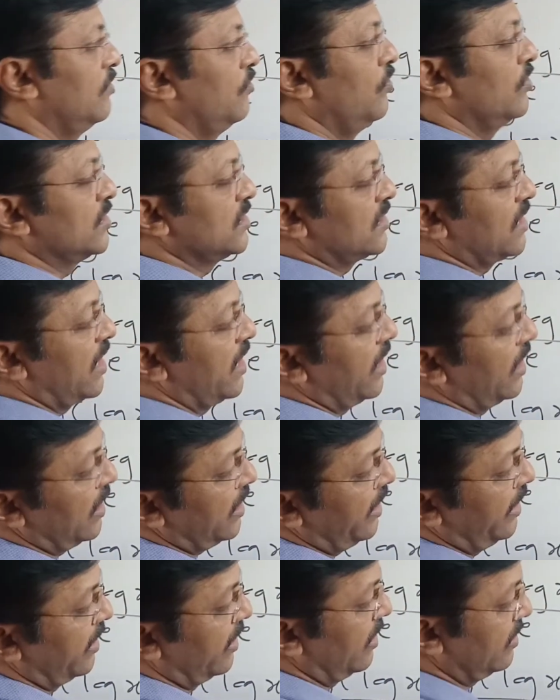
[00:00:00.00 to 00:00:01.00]
which is
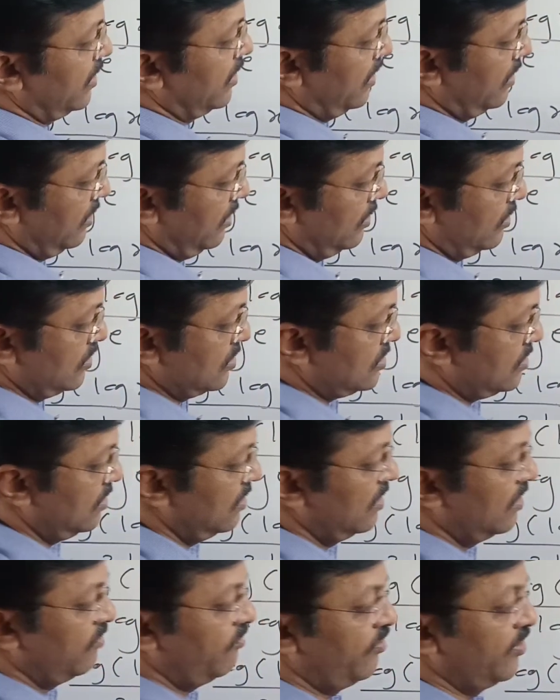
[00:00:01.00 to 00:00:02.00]
directly written, and then it is
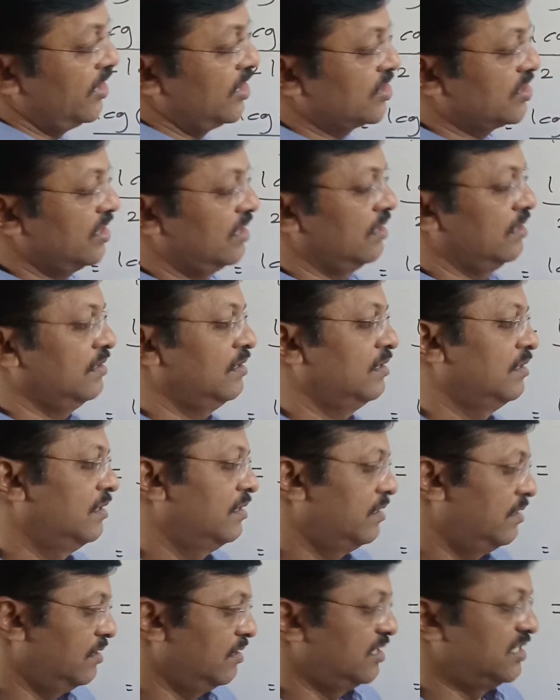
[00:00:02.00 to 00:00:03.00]
finished in a
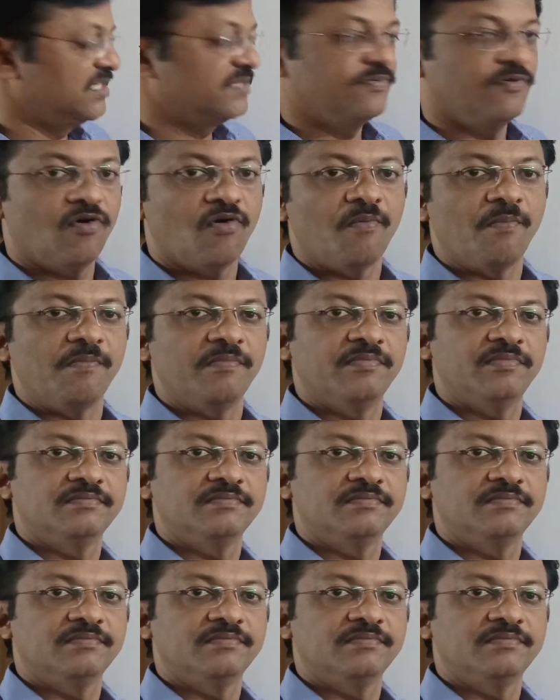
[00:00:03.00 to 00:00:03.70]
nice form.